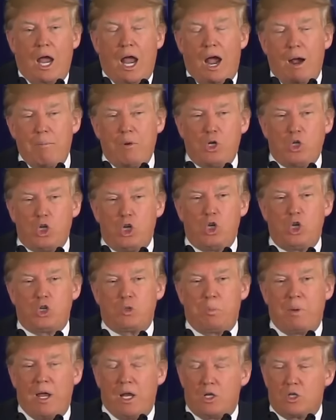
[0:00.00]
How much did
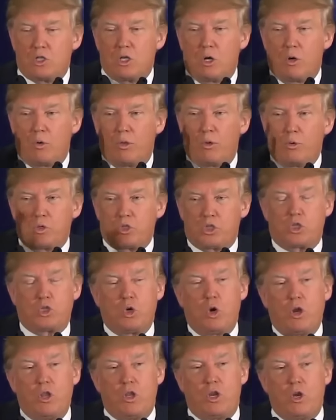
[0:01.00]
you spend? So there was a
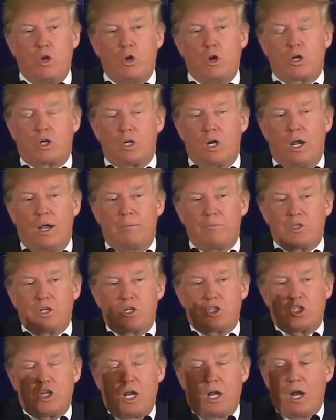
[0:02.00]
story in the New York Times
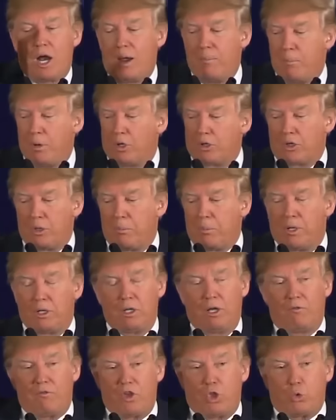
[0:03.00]
that said, I built the
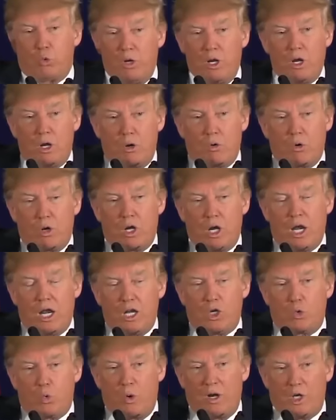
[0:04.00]
building for
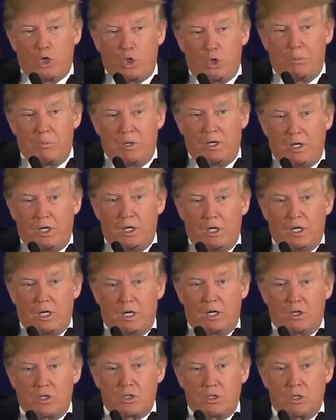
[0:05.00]
$322 million.
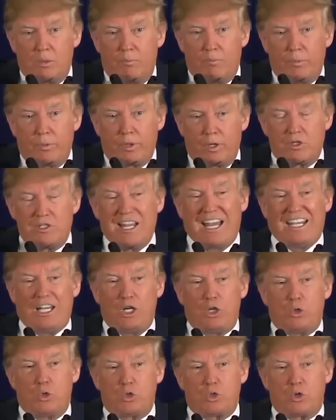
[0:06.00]

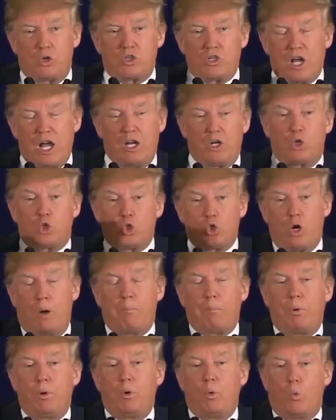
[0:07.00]
92 stories, condo,
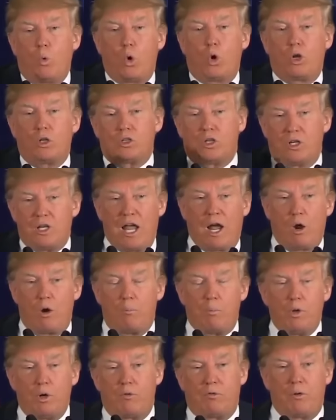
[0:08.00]
Trump World
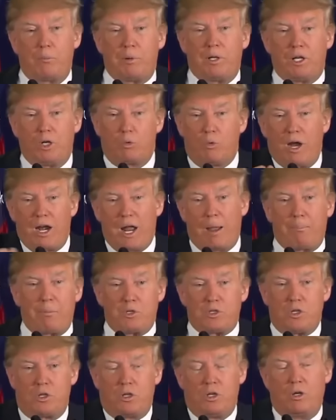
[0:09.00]
Tower, beautiful building right
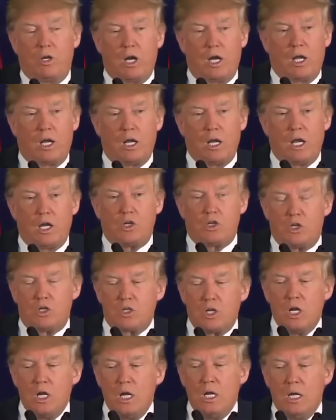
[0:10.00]
opposite the United
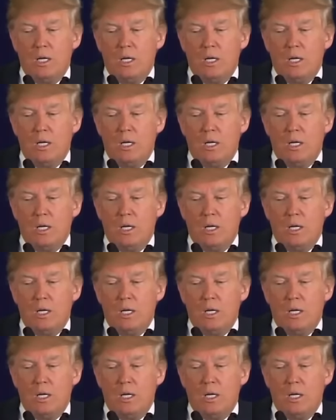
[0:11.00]
Nations.